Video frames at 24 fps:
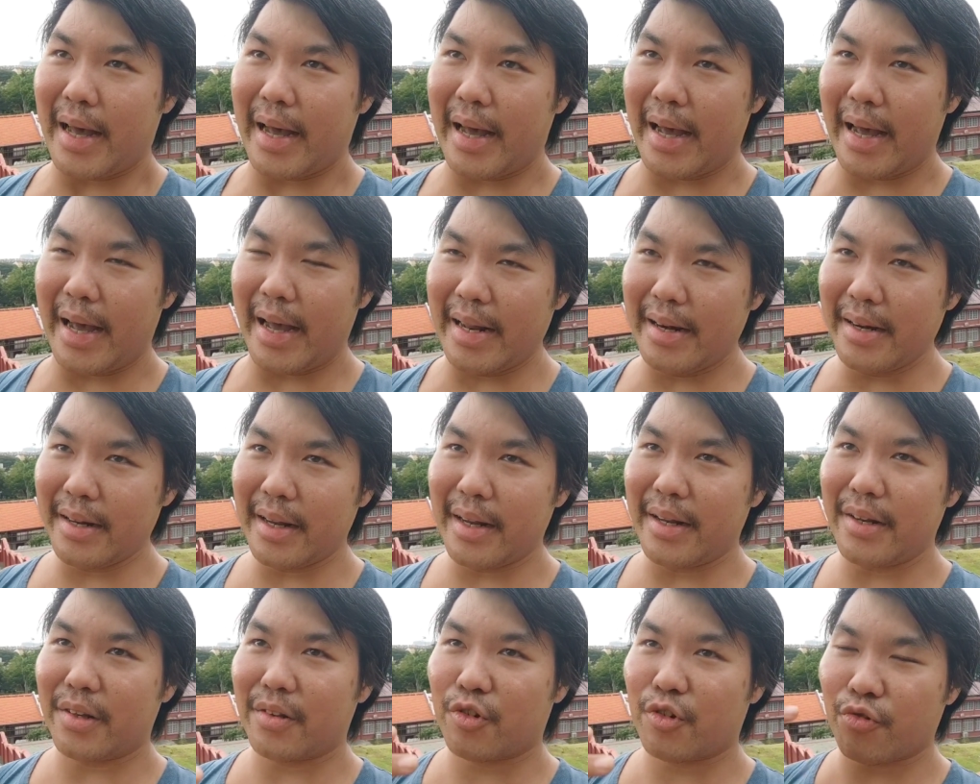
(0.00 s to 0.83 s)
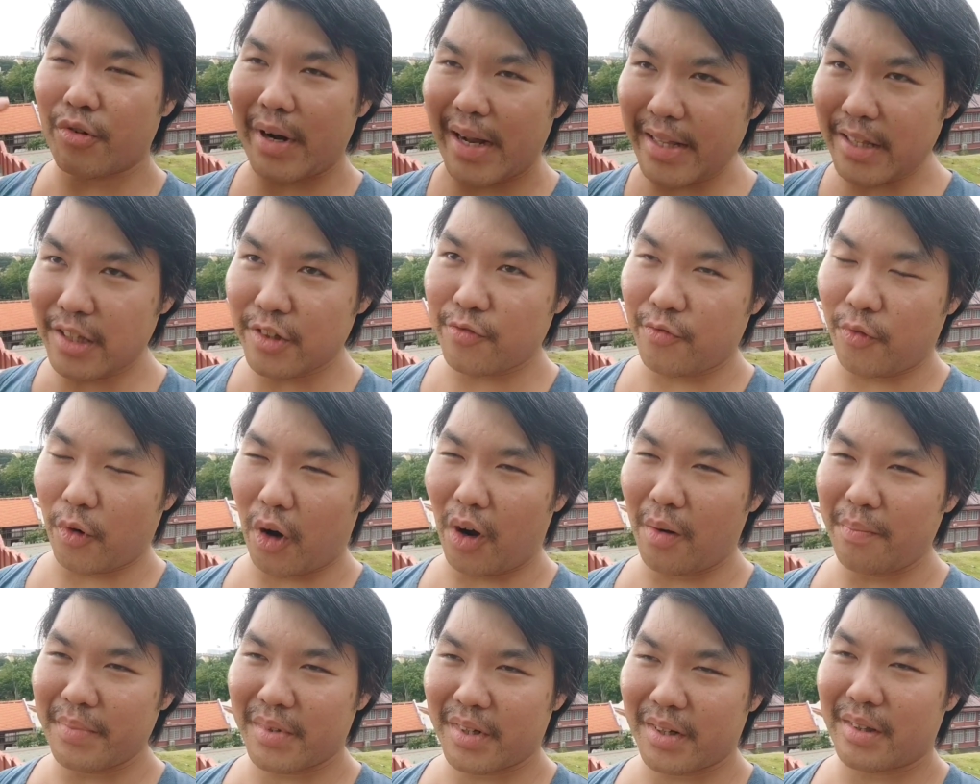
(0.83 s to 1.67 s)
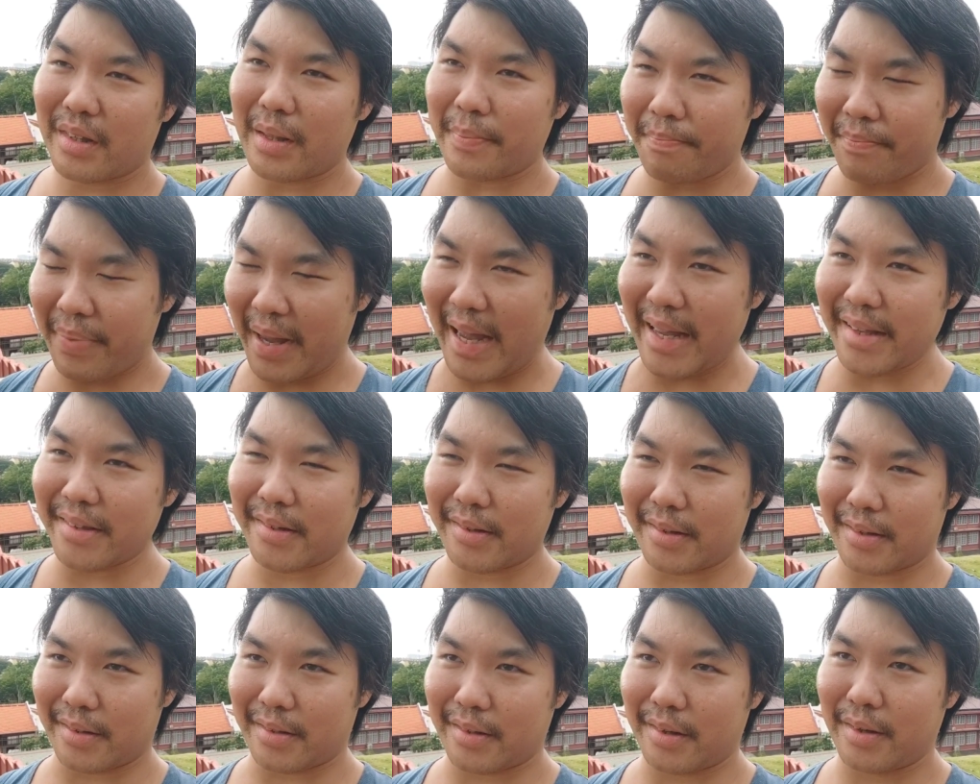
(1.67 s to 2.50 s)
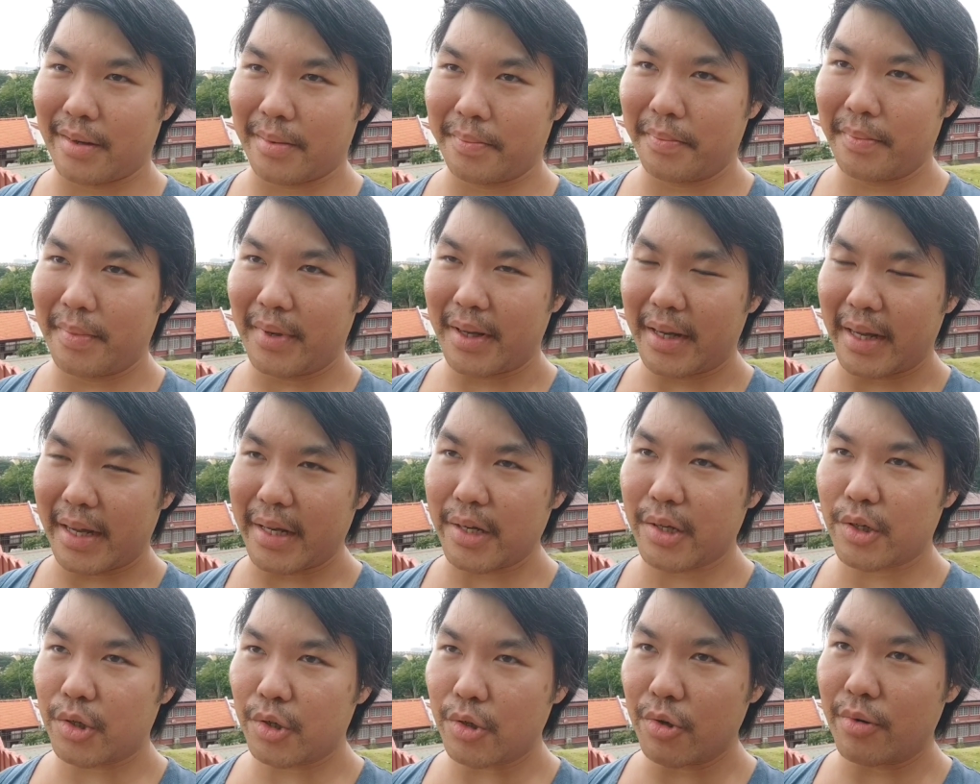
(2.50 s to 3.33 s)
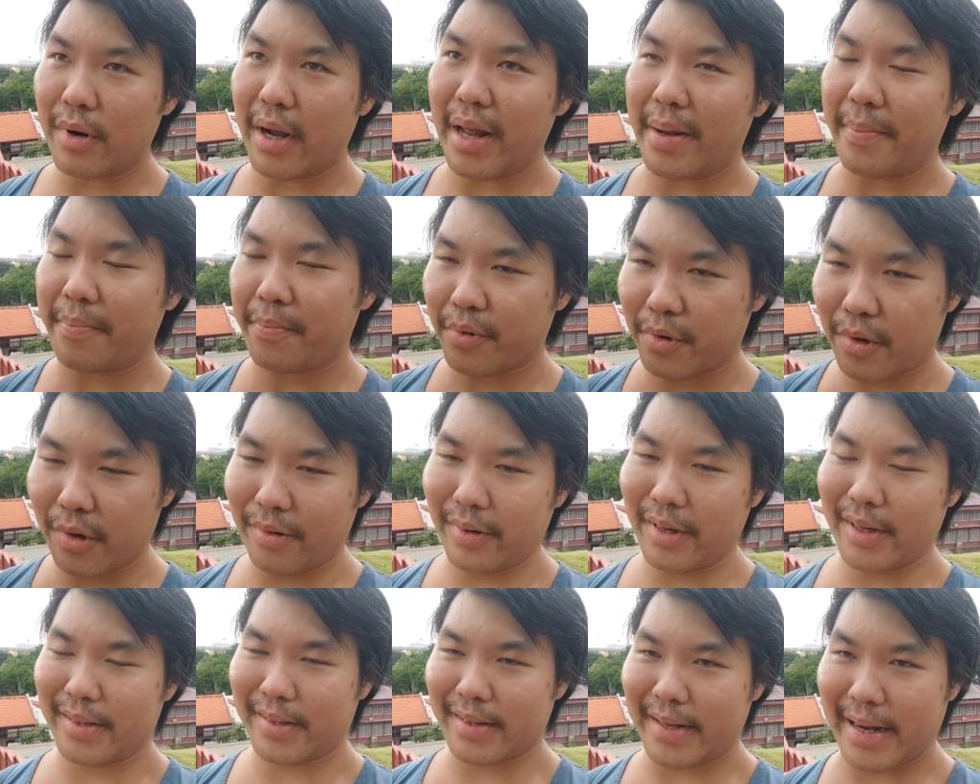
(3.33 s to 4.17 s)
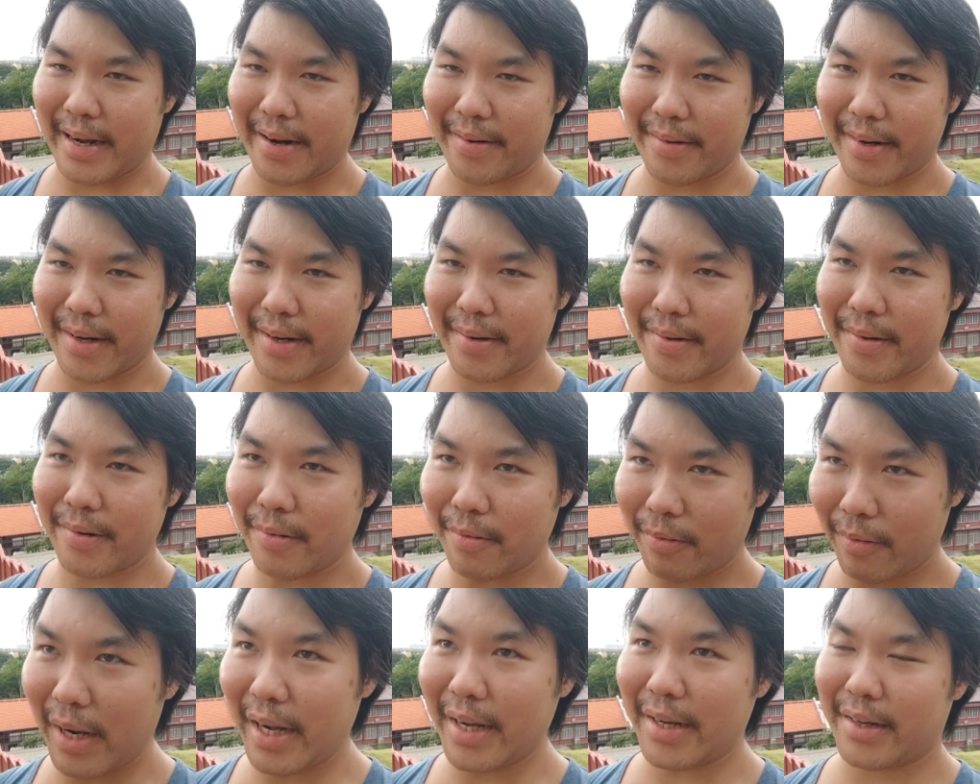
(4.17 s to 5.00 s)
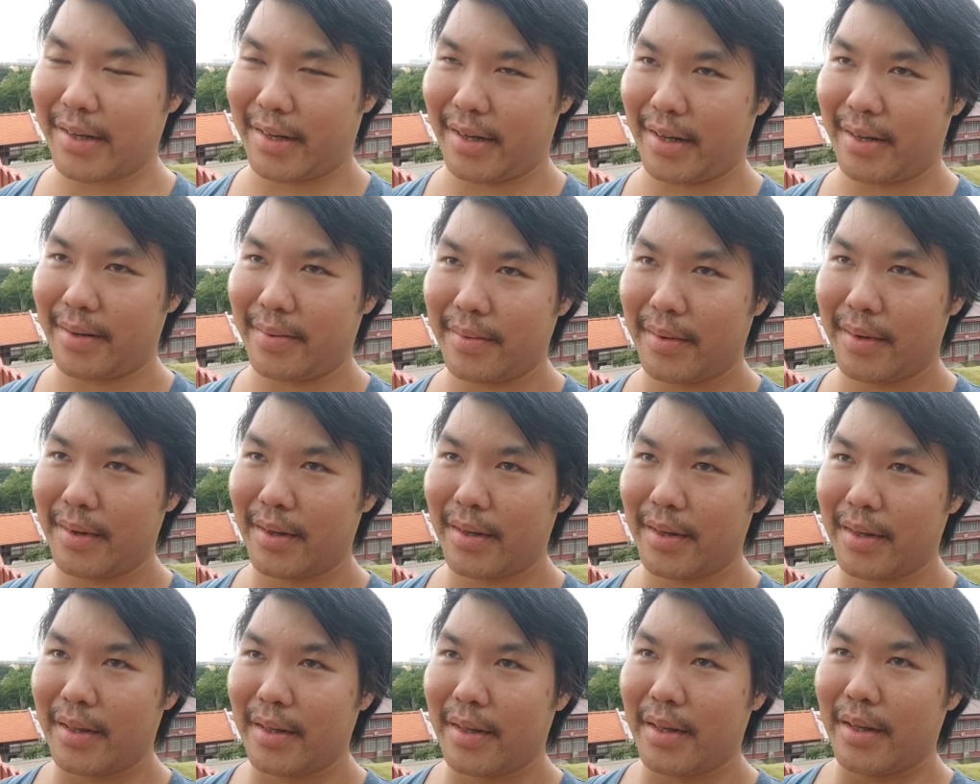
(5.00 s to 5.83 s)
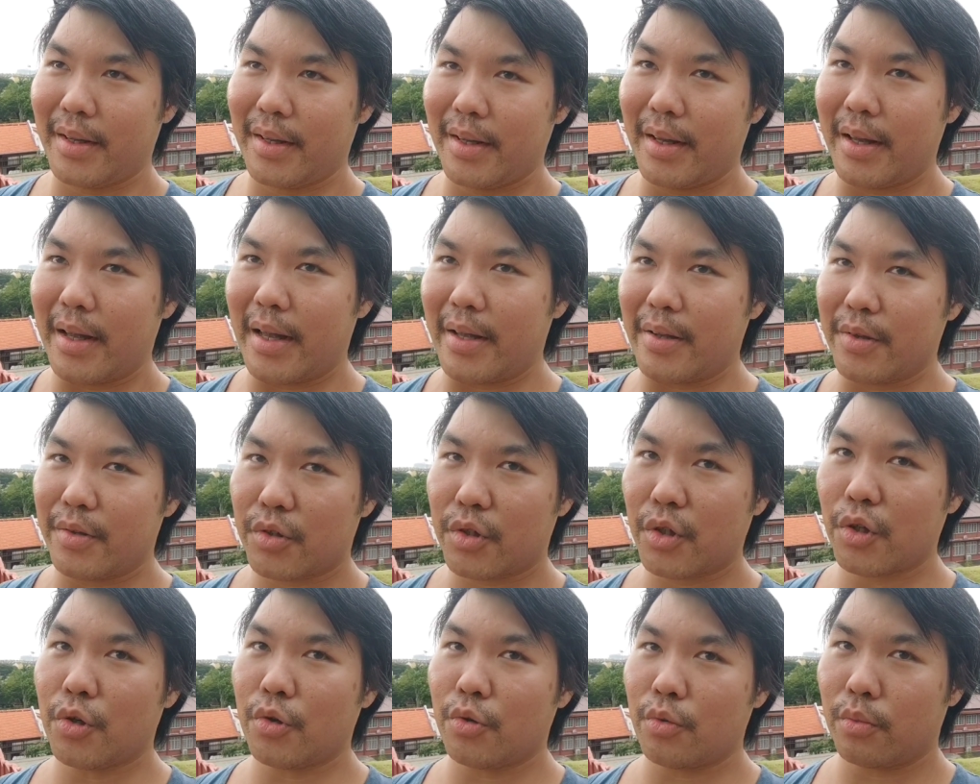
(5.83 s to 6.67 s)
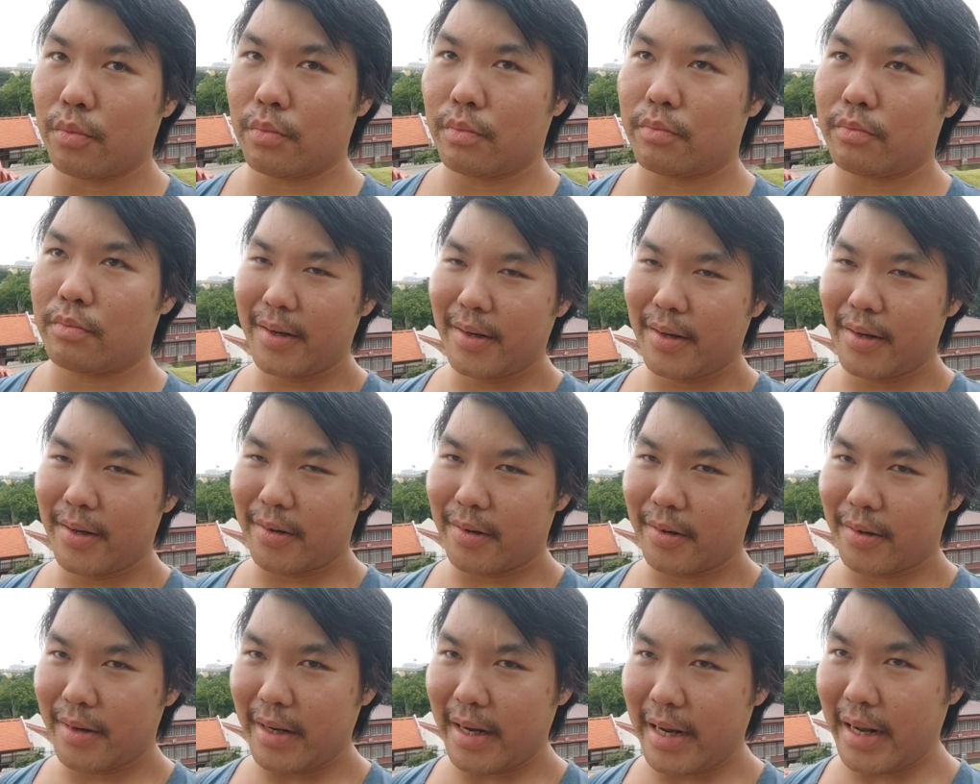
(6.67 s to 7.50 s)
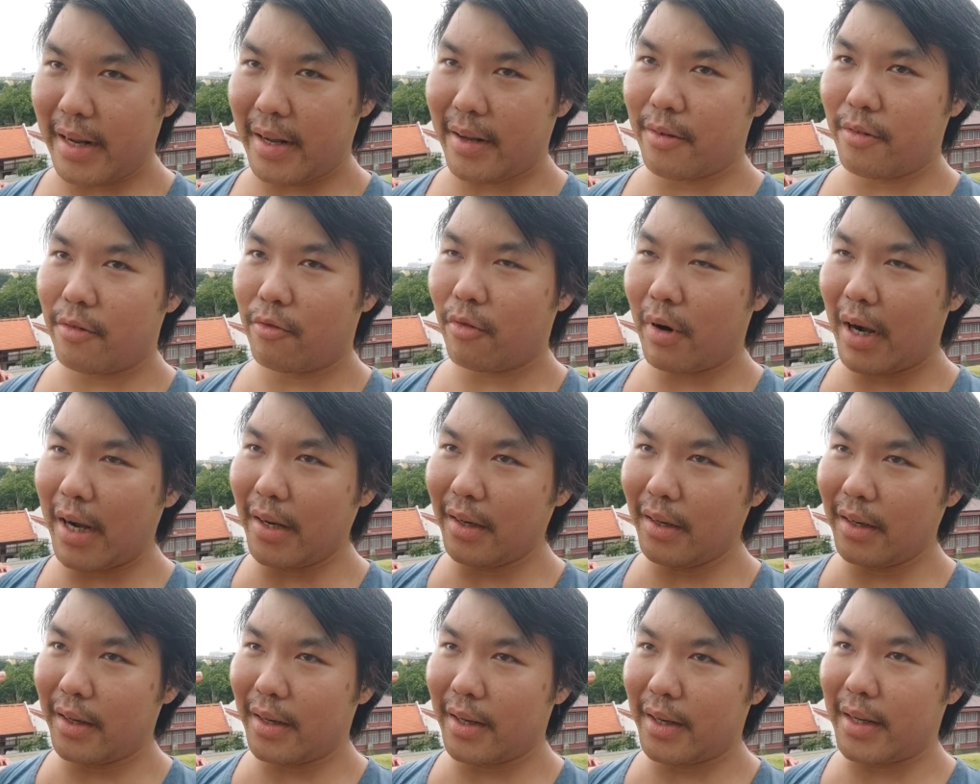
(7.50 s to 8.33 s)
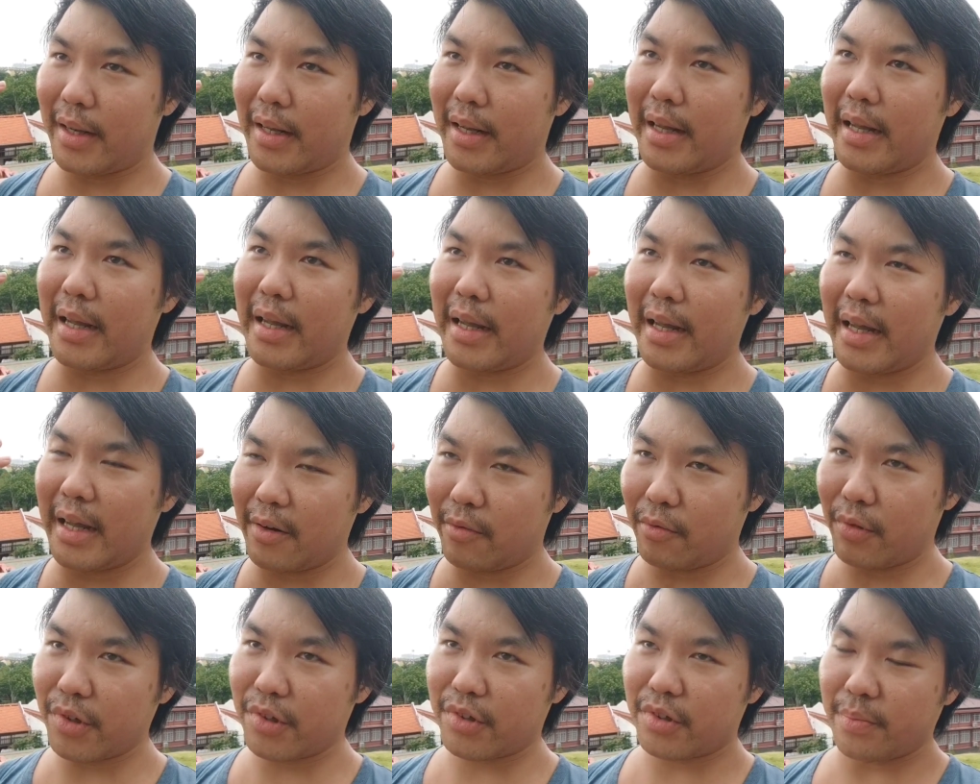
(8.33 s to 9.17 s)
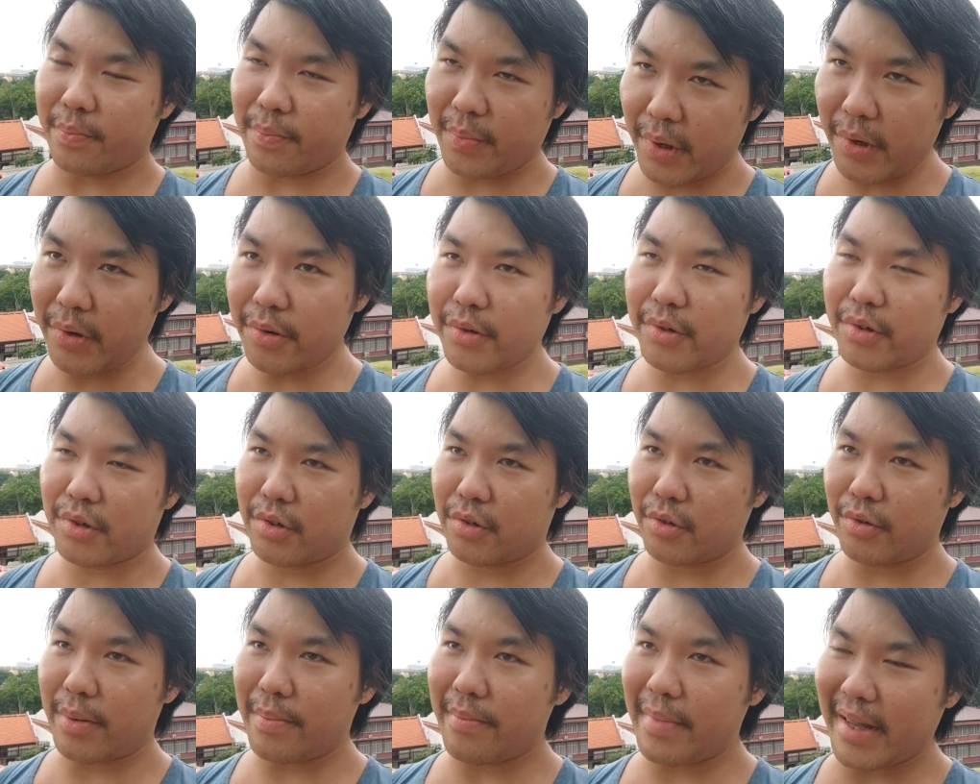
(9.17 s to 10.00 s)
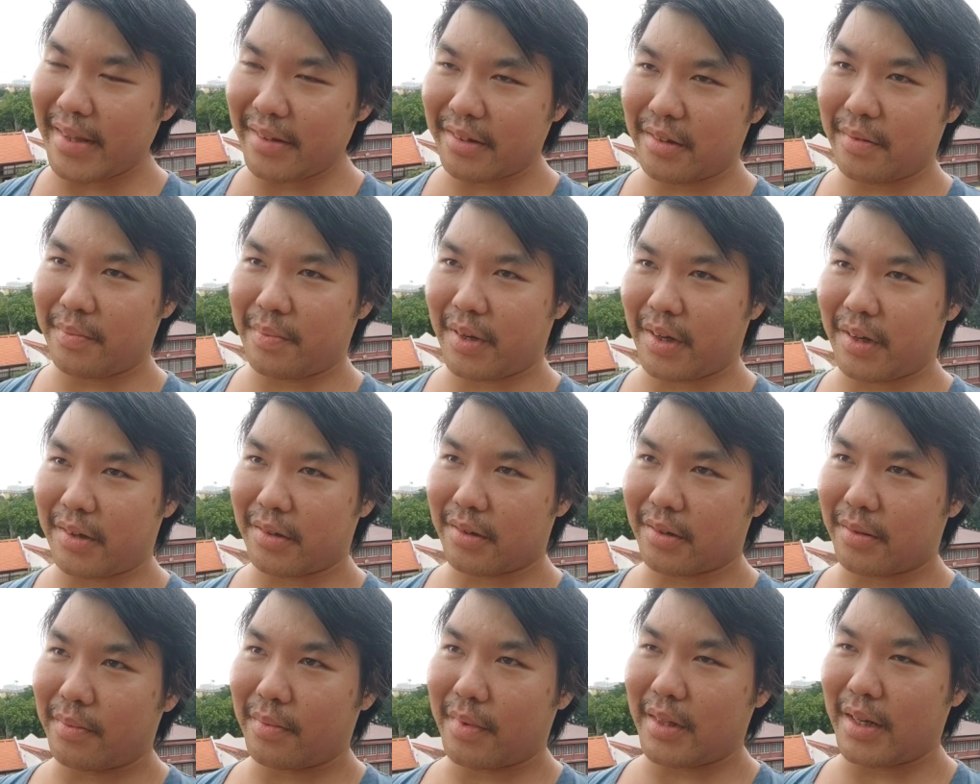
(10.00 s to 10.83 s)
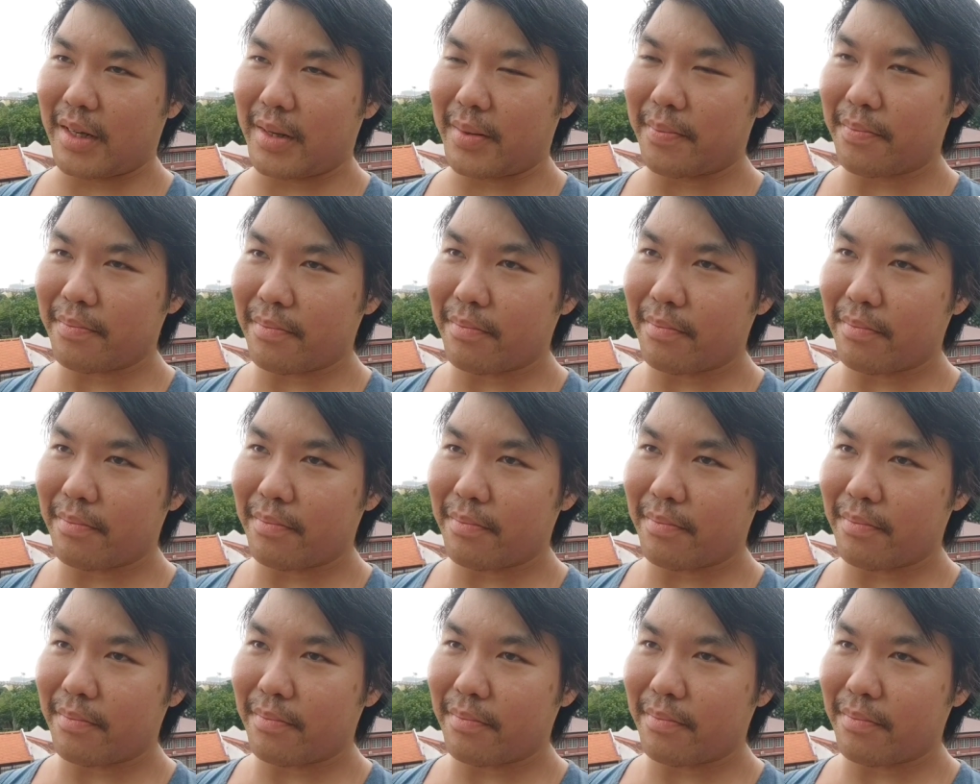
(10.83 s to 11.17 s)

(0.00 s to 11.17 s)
and it transformed the peasant into a proletarian worker. So while it was supposed to emancipate the